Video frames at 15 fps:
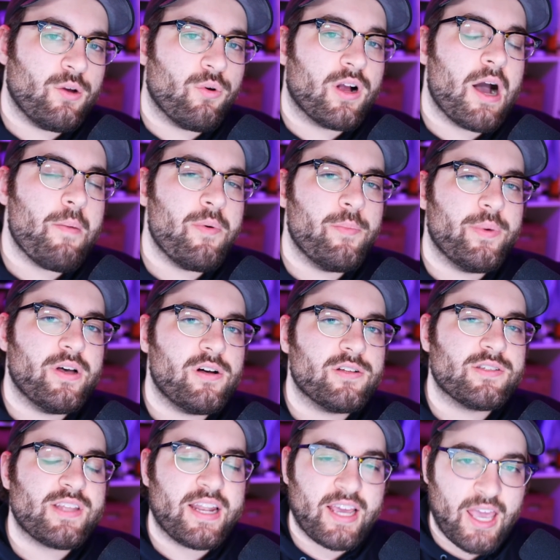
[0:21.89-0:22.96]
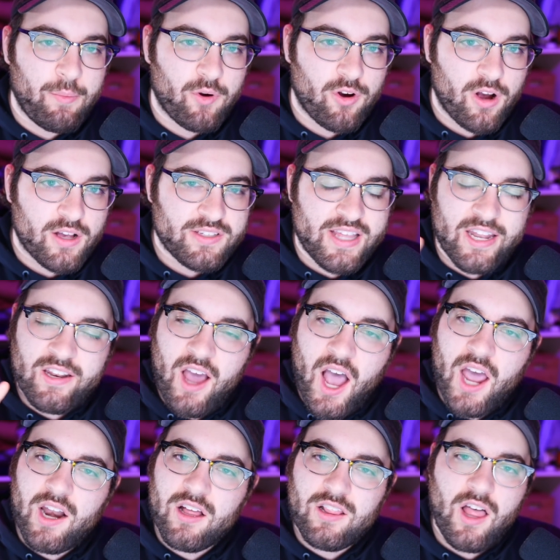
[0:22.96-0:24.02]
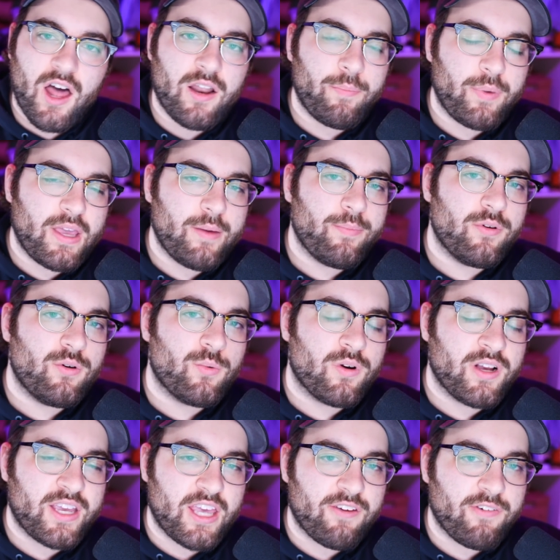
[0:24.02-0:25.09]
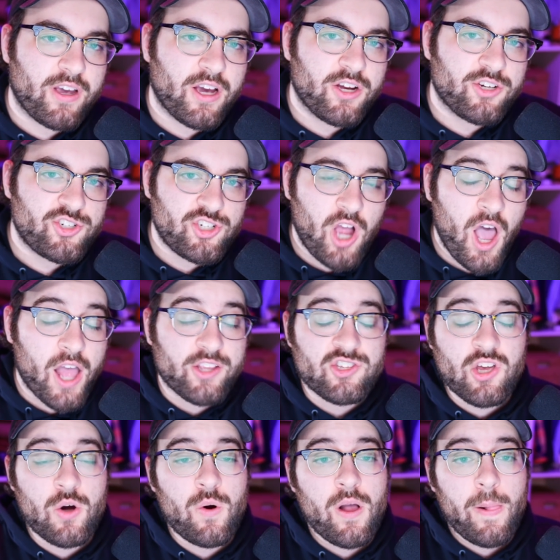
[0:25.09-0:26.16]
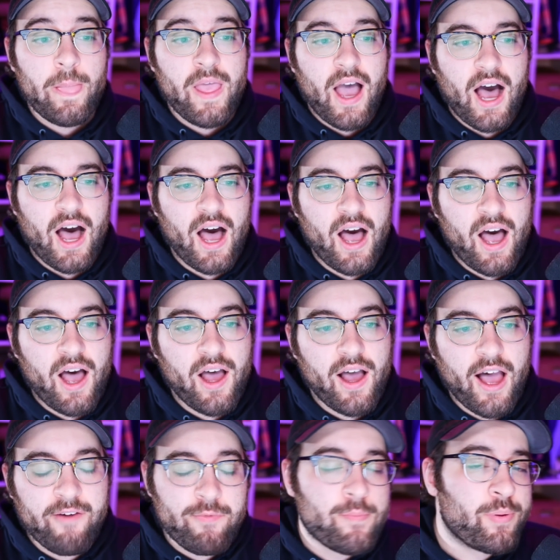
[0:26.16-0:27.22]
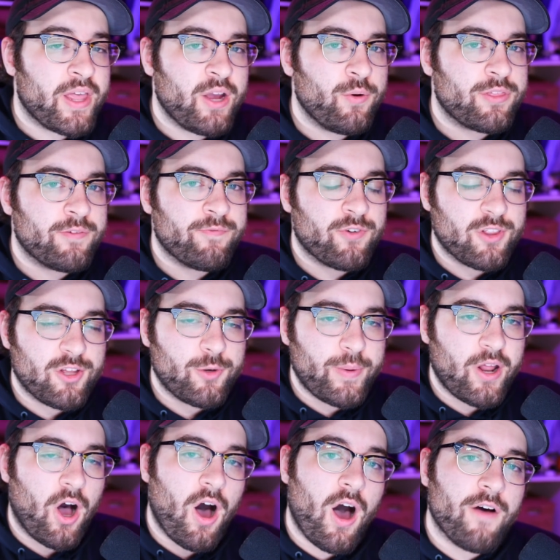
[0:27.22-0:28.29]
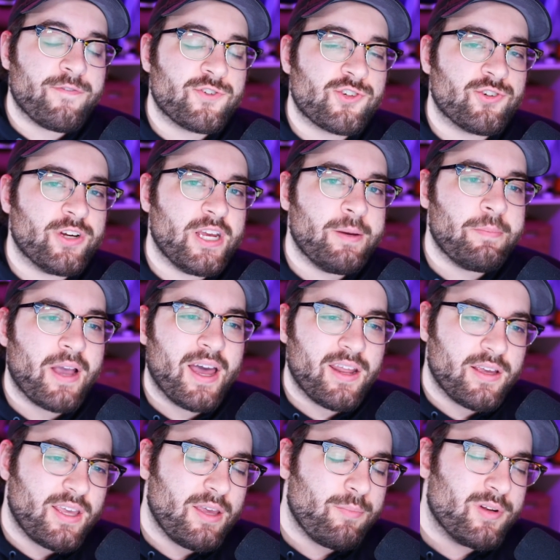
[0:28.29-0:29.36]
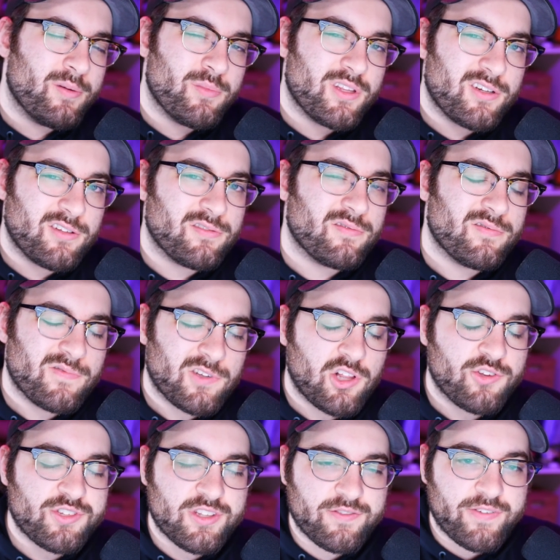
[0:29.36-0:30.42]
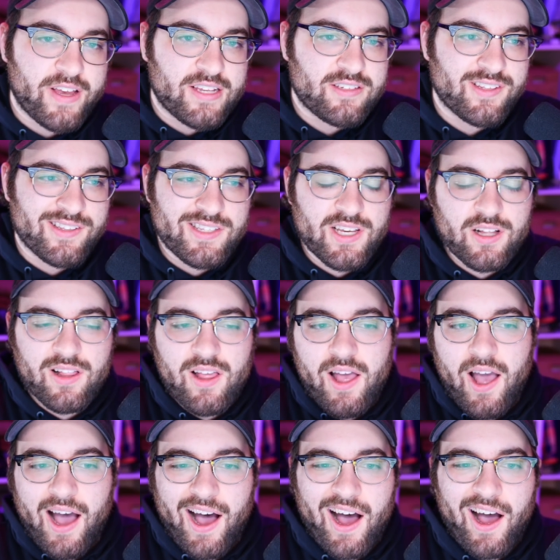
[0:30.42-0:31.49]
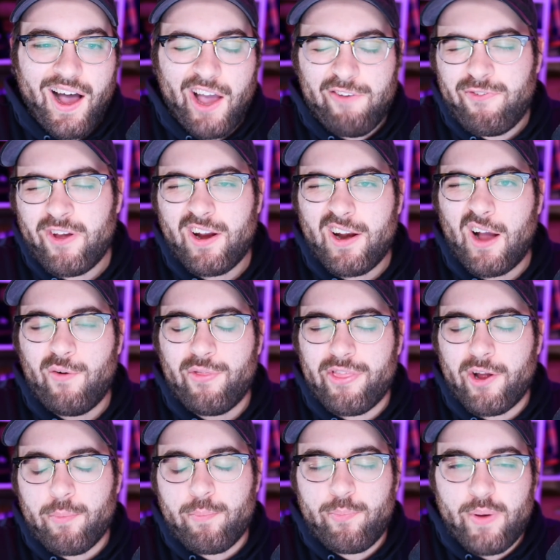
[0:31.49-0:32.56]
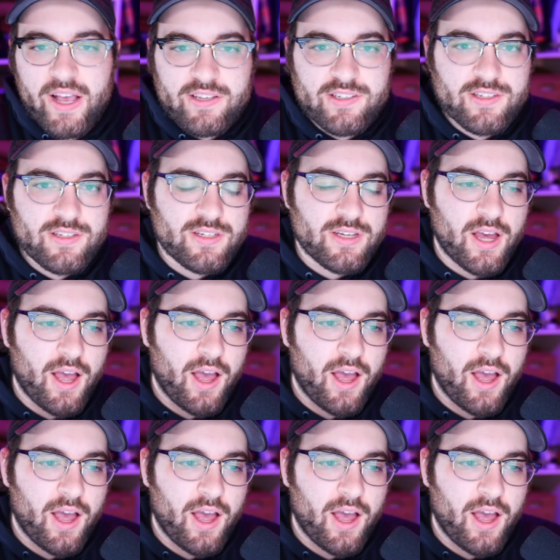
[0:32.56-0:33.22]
there were a couple builds that I came across that not a lot of people were giving a shot. So I've been playing with them for a little bit off stream, kind of keeping them a little close to the vest until I figured out their best